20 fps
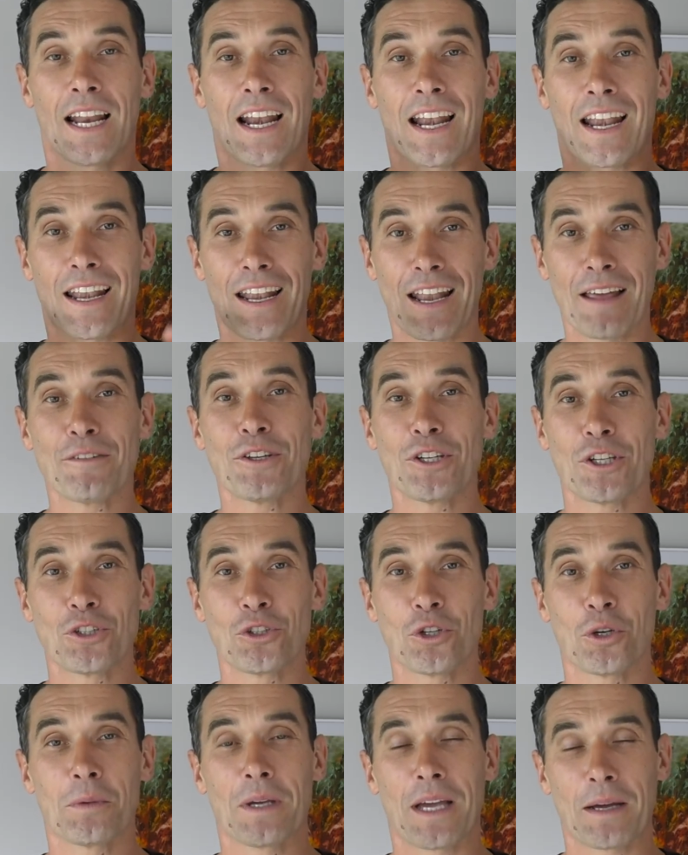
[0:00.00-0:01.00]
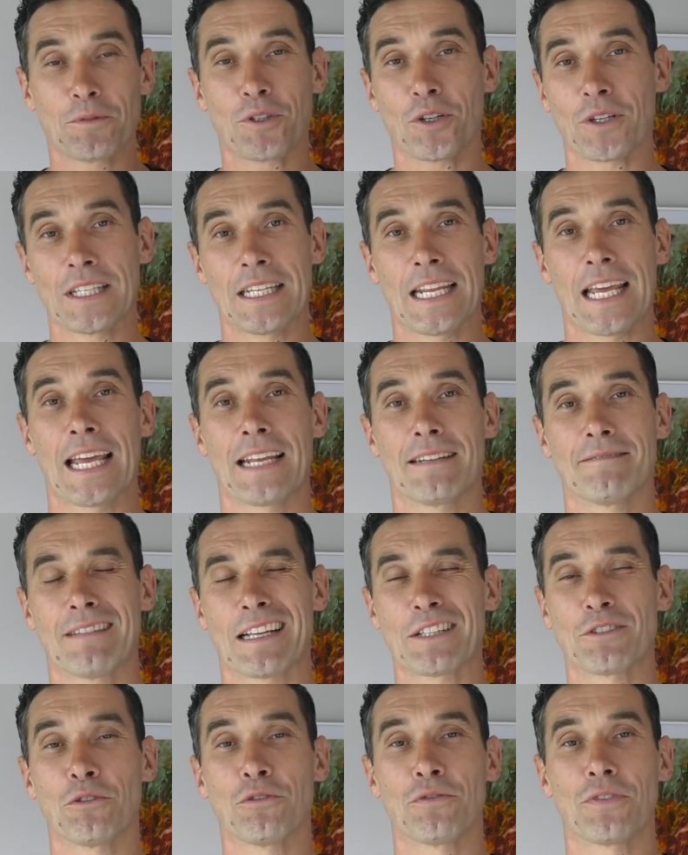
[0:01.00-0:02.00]
Love you to join me. I'm Doggy Dan.
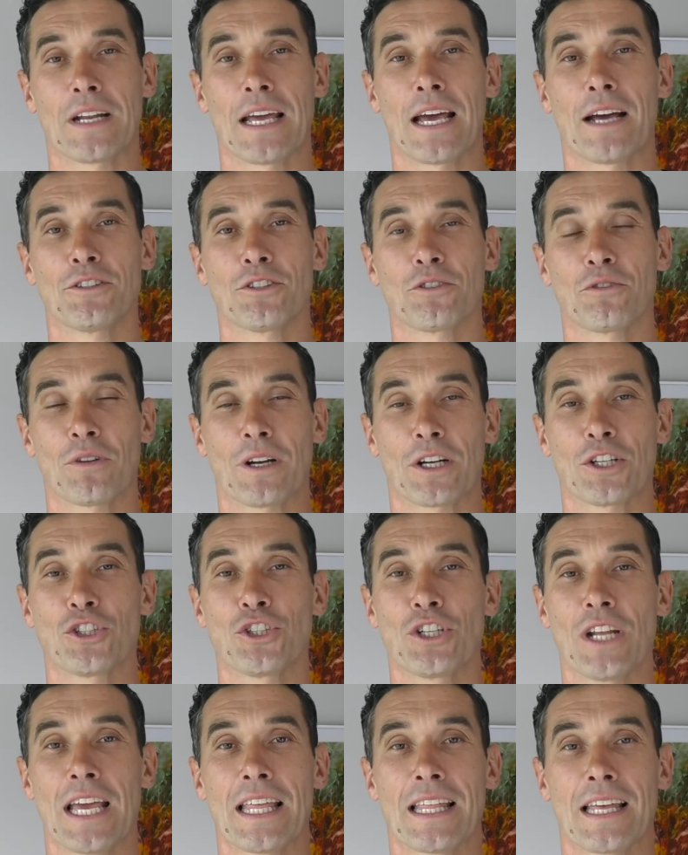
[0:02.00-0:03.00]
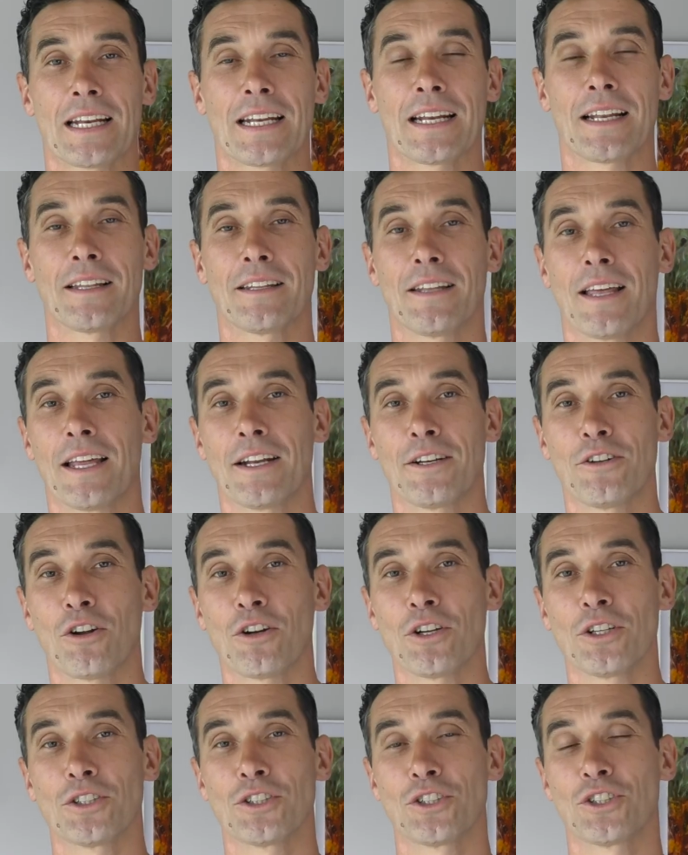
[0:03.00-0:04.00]
That's all for now. I just thought I'd share that little
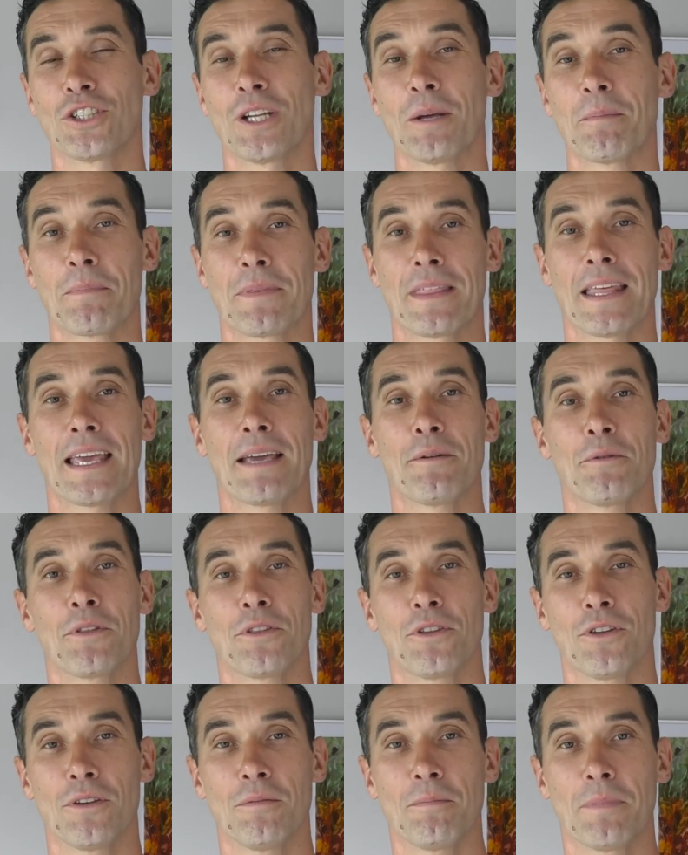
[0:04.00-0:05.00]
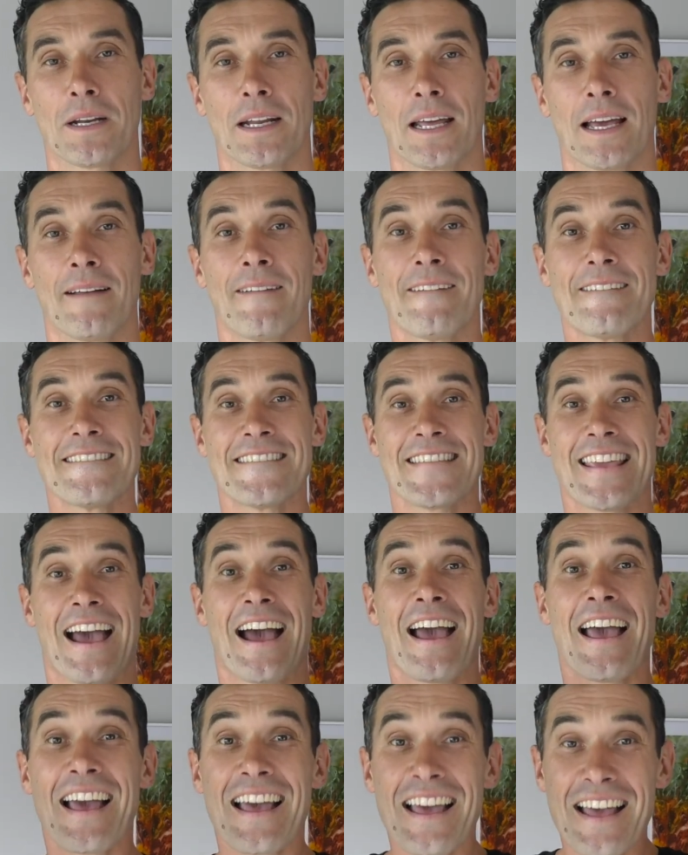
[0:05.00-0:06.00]
knowledge tip there with you. But
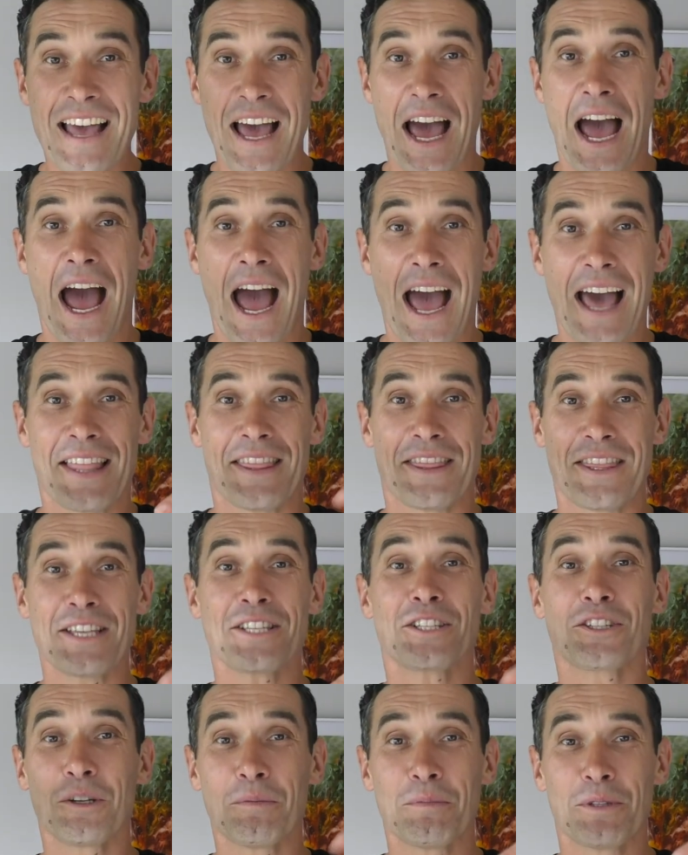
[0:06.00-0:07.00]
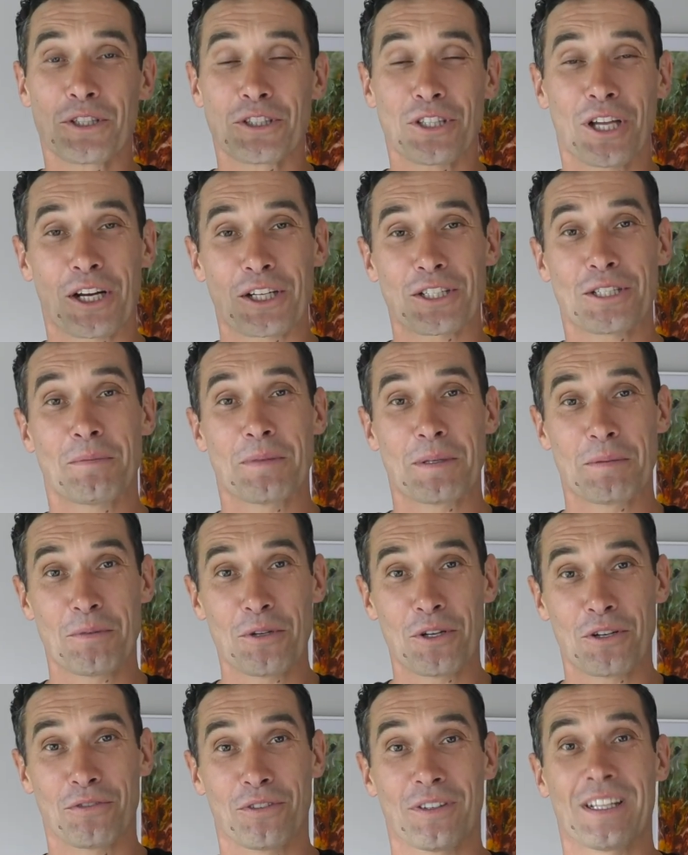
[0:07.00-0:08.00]
yeah, this could be the start of something
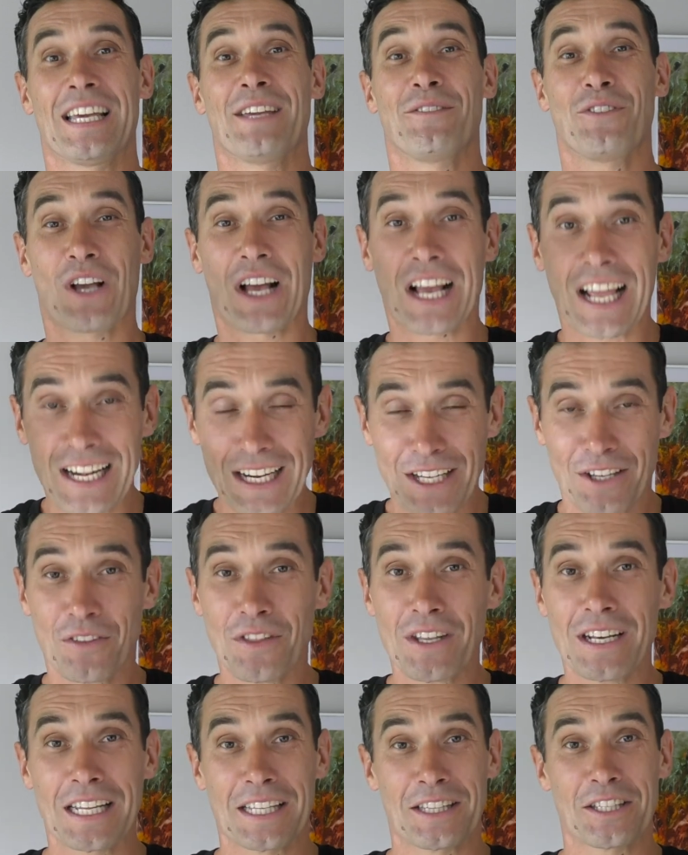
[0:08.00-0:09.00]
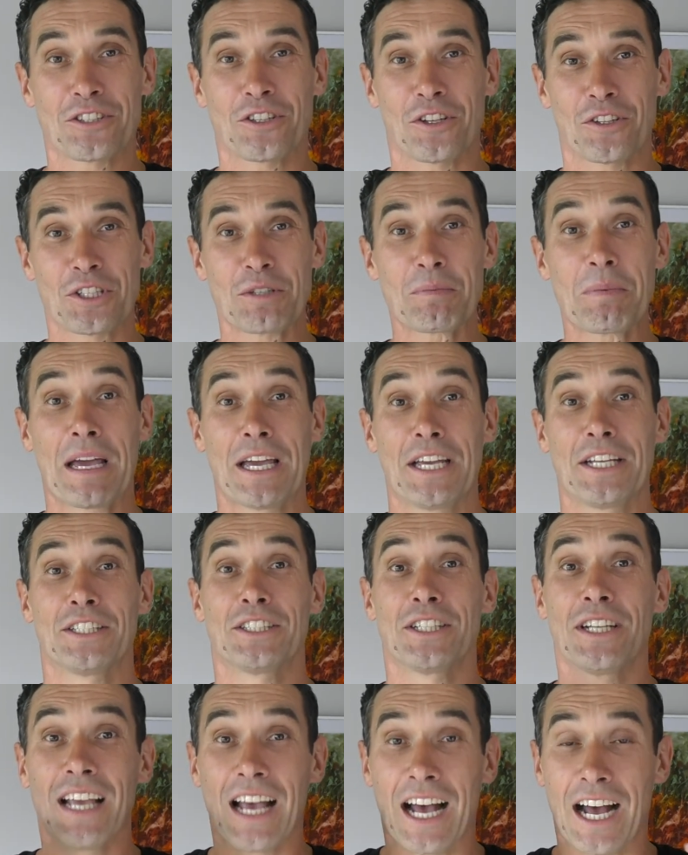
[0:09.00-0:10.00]
beautiful. If you click on the link that's on this
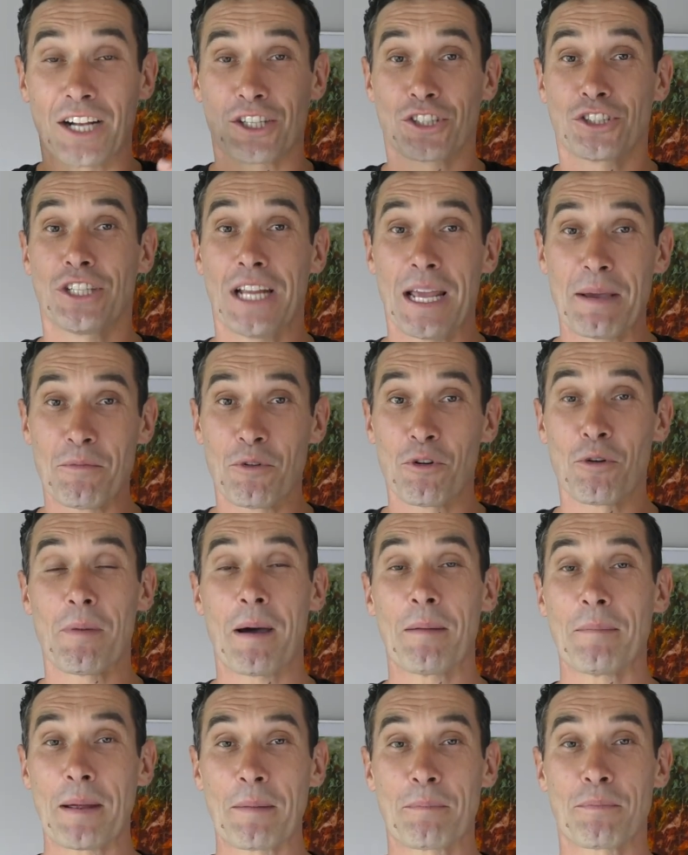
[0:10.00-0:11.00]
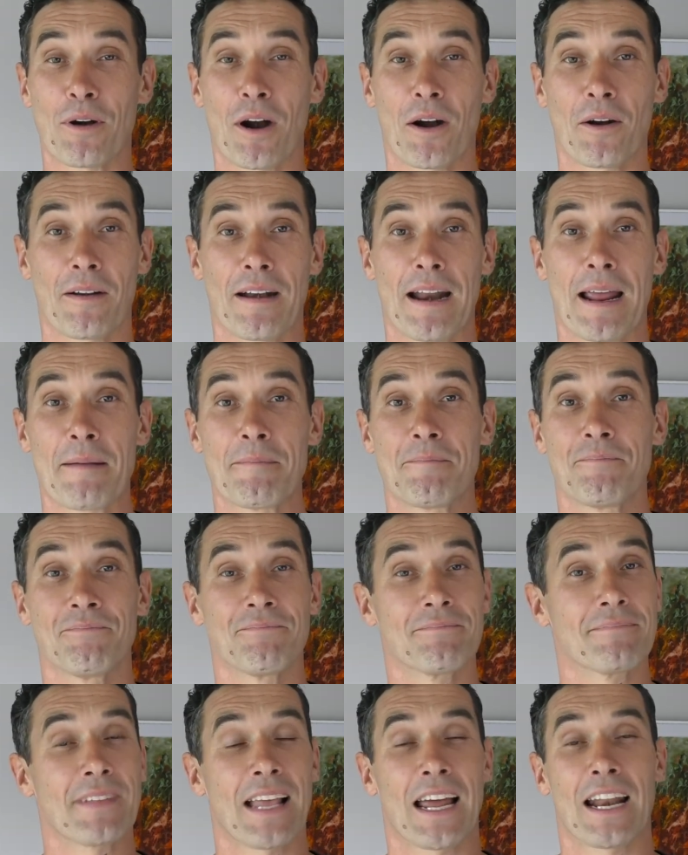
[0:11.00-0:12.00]
page, I'll share more about my program.
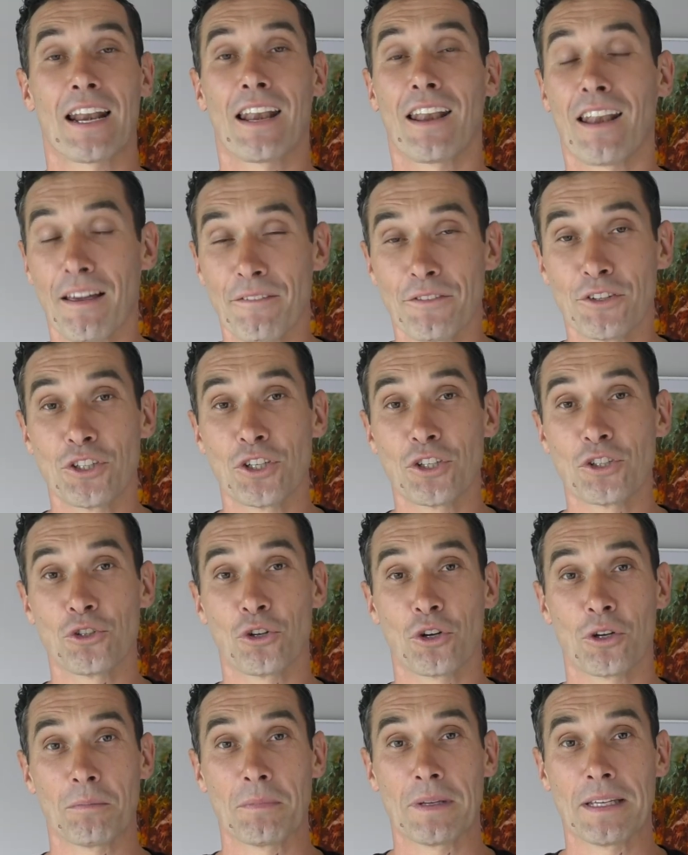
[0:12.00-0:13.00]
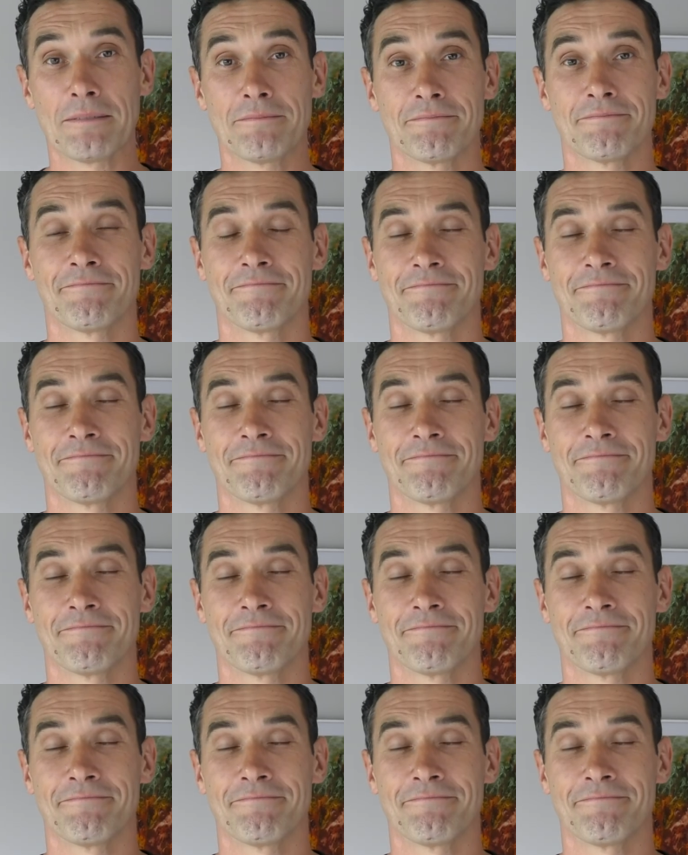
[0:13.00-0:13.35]
Love you to join me.